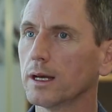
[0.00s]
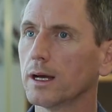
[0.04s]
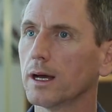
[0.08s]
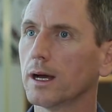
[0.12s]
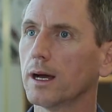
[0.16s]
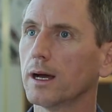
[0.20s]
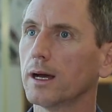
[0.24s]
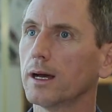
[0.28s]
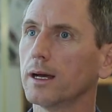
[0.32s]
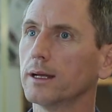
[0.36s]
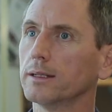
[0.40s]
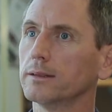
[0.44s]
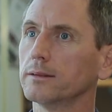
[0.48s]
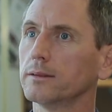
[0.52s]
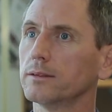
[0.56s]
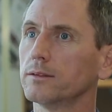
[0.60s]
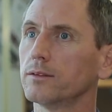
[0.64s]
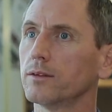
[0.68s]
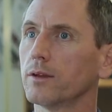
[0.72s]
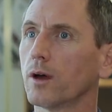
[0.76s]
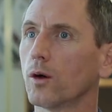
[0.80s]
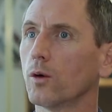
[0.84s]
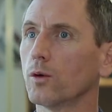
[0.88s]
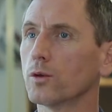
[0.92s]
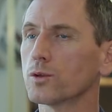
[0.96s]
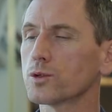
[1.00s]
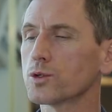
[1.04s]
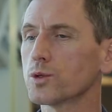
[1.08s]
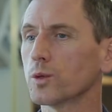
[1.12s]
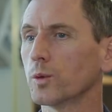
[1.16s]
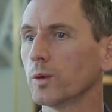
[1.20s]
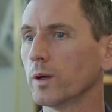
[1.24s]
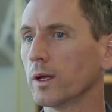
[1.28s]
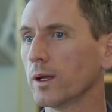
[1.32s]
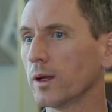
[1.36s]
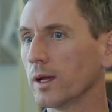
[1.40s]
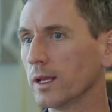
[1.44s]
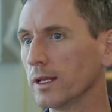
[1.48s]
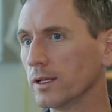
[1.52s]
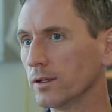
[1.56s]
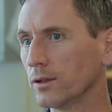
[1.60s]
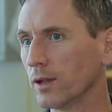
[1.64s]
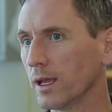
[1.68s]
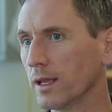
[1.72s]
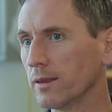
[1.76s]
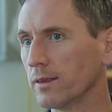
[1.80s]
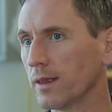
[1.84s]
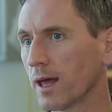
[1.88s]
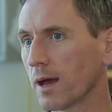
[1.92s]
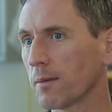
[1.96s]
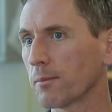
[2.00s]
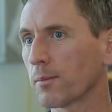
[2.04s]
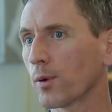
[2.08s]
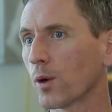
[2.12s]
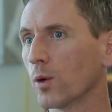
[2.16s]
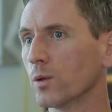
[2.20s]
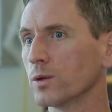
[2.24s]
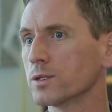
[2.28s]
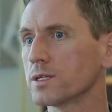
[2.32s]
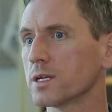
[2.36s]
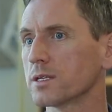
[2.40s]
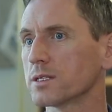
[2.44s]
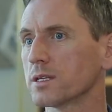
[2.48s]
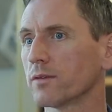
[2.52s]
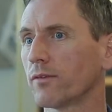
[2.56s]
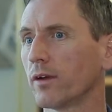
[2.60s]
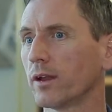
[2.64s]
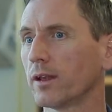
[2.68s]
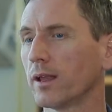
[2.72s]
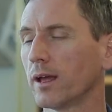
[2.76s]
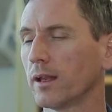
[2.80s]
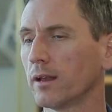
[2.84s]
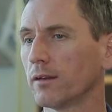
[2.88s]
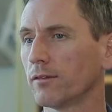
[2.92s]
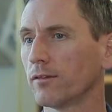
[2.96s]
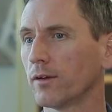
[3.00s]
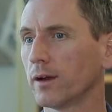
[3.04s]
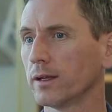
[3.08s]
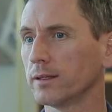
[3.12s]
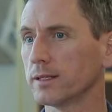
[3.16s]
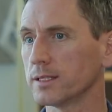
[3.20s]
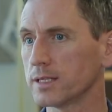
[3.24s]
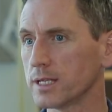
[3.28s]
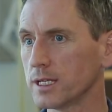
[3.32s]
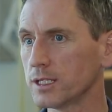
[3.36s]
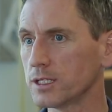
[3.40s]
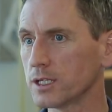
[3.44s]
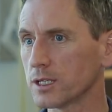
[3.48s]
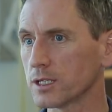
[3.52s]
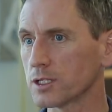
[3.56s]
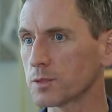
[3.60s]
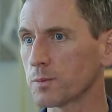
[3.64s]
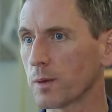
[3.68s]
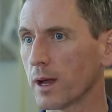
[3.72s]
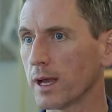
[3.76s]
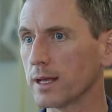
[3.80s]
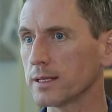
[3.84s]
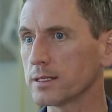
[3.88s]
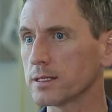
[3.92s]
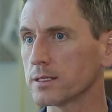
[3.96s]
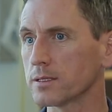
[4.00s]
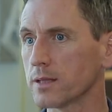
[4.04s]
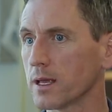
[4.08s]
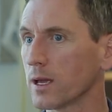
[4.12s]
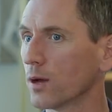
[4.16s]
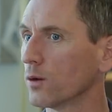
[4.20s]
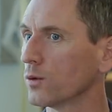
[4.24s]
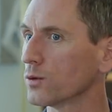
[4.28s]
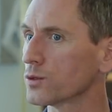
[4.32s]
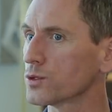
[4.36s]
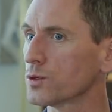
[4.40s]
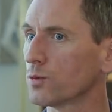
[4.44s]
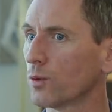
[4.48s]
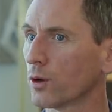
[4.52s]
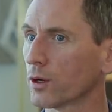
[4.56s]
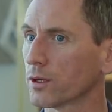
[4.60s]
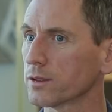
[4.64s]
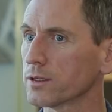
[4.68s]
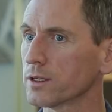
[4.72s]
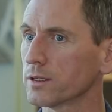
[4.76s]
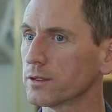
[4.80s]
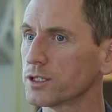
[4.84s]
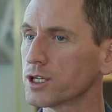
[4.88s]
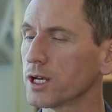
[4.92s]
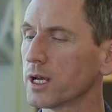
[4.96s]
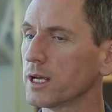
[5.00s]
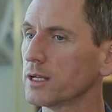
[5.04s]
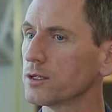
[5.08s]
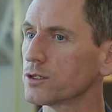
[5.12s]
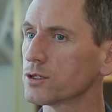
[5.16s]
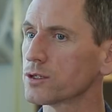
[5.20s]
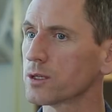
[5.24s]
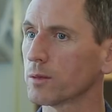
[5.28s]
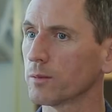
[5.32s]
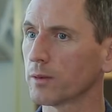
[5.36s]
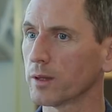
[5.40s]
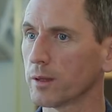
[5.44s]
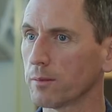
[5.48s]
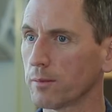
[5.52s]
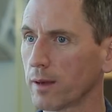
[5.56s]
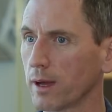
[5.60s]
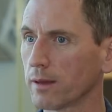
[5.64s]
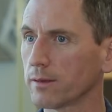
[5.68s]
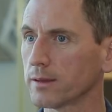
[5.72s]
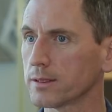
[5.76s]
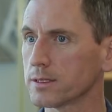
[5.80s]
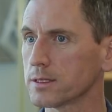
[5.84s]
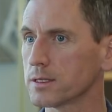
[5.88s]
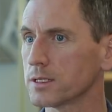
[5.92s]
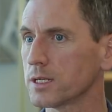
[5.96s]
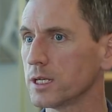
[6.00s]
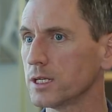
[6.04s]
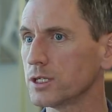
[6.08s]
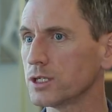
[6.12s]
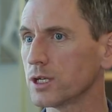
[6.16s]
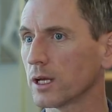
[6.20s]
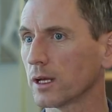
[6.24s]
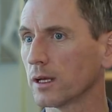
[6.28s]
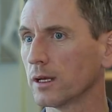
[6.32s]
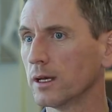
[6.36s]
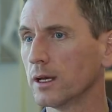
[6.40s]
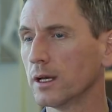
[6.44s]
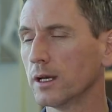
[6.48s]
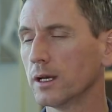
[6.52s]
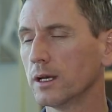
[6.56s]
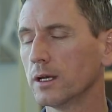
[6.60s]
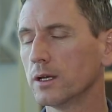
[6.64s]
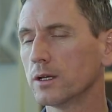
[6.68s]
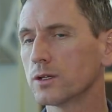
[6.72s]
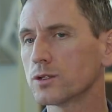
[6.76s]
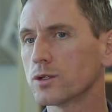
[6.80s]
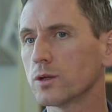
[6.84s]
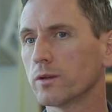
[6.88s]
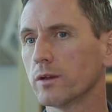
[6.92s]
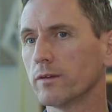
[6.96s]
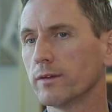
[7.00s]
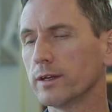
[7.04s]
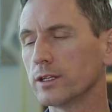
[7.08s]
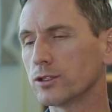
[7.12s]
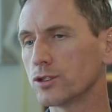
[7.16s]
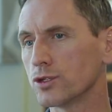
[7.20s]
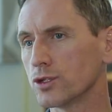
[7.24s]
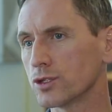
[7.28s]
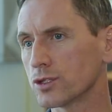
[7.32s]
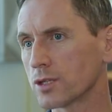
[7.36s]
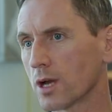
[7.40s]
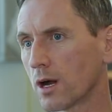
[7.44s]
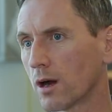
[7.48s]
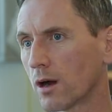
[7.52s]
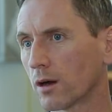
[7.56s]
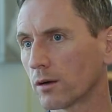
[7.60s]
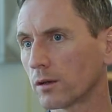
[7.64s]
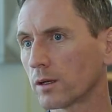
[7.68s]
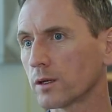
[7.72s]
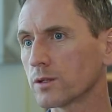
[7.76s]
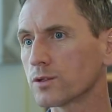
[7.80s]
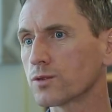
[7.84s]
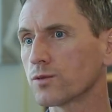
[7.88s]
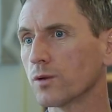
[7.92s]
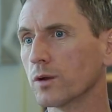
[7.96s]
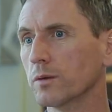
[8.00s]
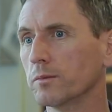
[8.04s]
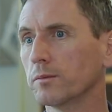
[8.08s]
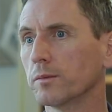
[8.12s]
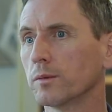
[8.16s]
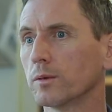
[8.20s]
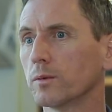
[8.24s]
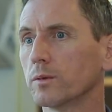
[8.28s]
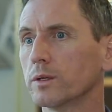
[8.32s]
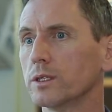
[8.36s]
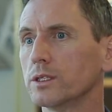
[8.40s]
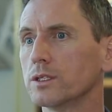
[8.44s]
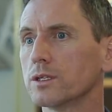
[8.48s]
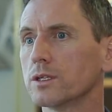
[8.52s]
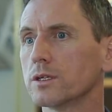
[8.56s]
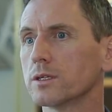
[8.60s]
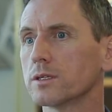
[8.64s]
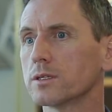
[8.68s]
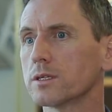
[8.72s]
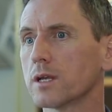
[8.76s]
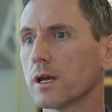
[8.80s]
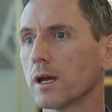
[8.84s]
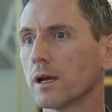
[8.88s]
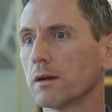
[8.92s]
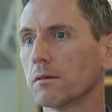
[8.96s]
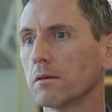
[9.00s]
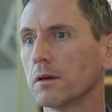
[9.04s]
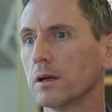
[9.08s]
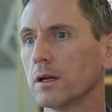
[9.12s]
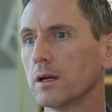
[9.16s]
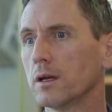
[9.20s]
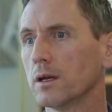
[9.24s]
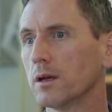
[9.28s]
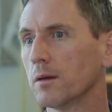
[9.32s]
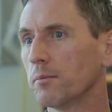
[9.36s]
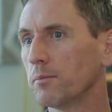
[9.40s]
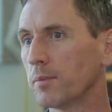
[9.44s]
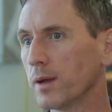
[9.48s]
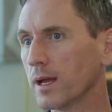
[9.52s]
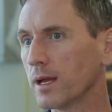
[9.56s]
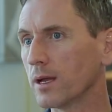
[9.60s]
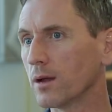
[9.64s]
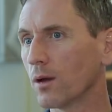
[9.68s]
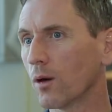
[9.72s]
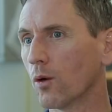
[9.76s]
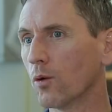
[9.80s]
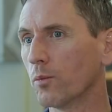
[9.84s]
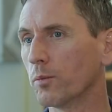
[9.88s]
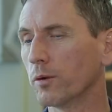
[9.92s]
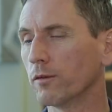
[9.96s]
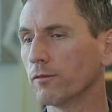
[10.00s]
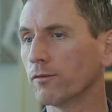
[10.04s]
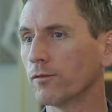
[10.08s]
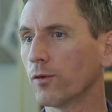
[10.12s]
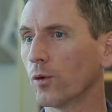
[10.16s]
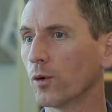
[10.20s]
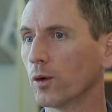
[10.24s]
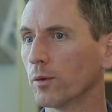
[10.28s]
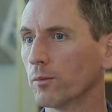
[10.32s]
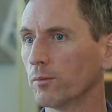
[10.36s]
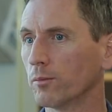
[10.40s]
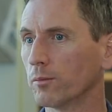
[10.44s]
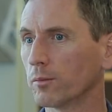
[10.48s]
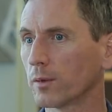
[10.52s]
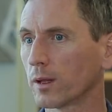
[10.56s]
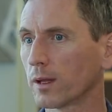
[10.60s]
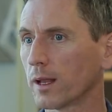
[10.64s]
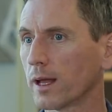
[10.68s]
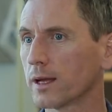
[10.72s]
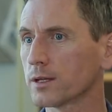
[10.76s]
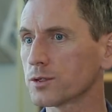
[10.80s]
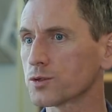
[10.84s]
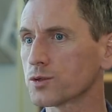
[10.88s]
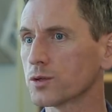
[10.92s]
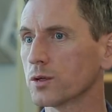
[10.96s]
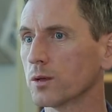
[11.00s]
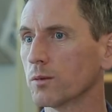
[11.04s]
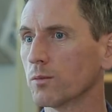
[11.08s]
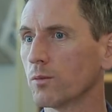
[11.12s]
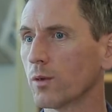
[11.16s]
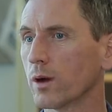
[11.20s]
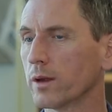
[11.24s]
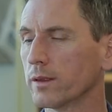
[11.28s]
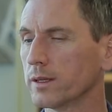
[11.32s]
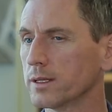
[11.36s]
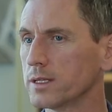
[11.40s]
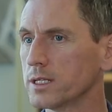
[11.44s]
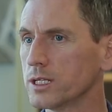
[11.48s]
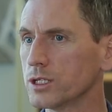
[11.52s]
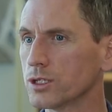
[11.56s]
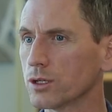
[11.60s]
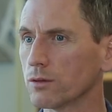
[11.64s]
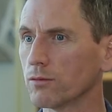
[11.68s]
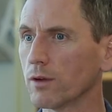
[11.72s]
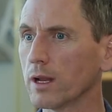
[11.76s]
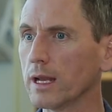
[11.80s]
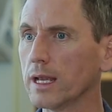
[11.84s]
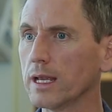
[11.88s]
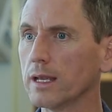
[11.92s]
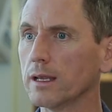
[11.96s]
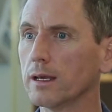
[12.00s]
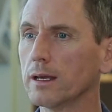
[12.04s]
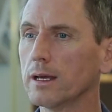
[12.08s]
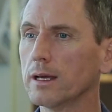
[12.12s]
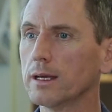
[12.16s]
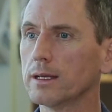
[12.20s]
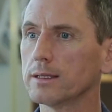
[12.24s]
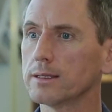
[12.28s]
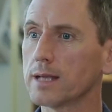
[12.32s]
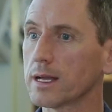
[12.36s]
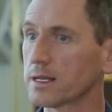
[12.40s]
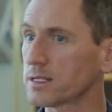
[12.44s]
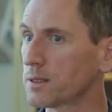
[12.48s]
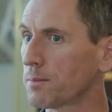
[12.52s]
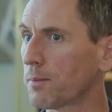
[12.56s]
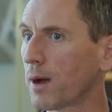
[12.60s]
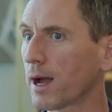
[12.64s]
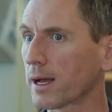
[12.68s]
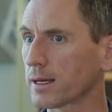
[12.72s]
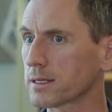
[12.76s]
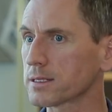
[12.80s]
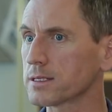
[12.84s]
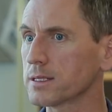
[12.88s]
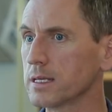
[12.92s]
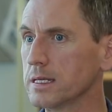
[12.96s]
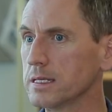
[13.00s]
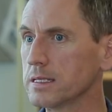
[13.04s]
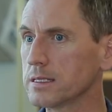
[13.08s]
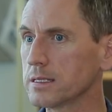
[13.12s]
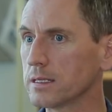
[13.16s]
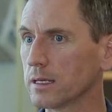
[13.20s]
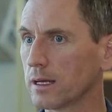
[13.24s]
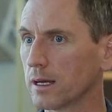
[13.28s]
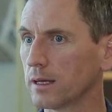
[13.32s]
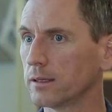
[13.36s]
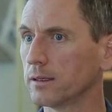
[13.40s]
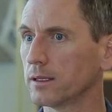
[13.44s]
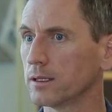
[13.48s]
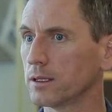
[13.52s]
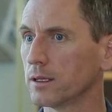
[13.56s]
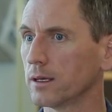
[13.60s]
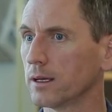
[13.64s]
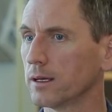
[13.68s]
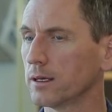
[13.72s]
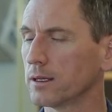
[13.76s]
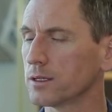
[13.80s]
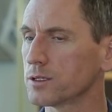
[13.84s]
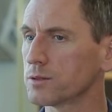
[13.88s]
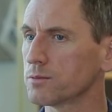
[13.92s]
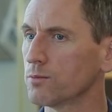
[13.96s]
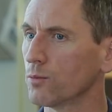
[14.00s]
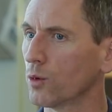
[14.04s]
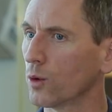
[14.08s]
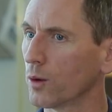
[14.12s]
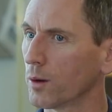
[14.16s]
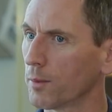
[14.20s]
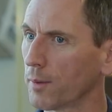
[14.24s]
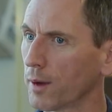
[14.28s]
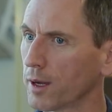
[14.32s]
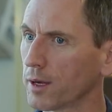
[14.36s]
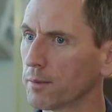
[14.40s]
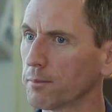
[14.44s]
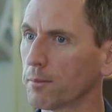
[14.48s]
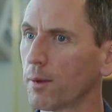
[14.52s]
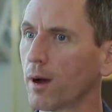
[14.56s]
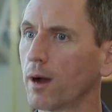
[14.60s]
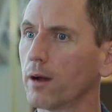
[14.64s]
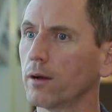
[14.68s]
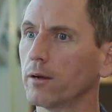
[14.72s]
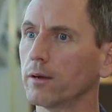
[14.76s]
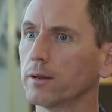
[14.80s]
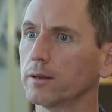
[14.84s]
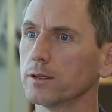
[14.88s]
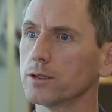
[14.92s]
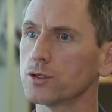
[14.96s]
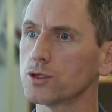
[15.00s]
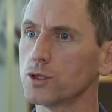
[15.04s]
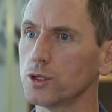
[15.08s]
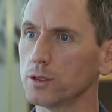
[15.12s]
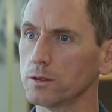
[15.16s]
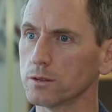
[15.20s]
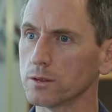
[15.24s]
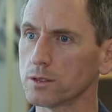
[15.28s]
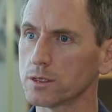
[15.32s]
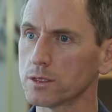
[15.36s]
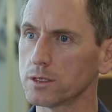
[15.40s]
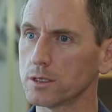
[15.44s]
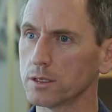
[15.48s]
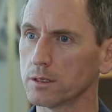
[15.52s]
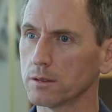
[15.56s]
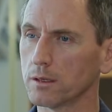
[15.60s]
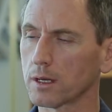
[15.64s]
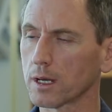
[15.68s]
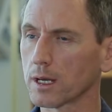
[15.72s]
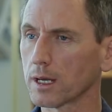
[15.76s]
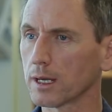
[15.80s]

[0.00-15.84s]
And also in that process of identifying the teaching spaces, they also wanted to change some of the methods of teaching. So they've introduced a Harkness room, which is a big open forum classroom where the teacher really takes a back seat, and it's more about empowering the students to